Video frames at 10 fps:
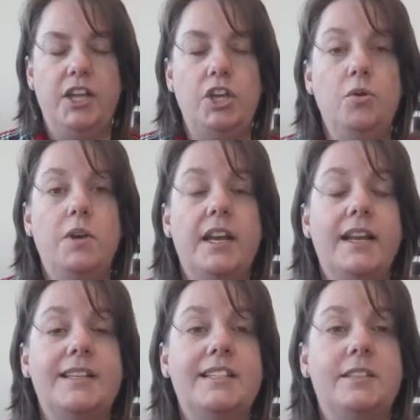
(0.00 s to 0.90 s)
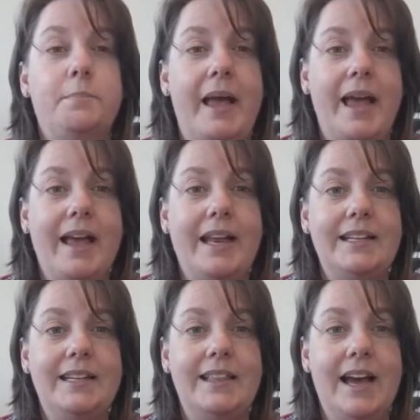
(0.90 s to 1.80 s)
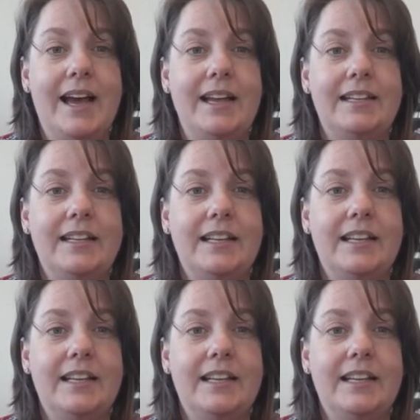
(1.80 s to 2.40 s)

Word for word: you can expand that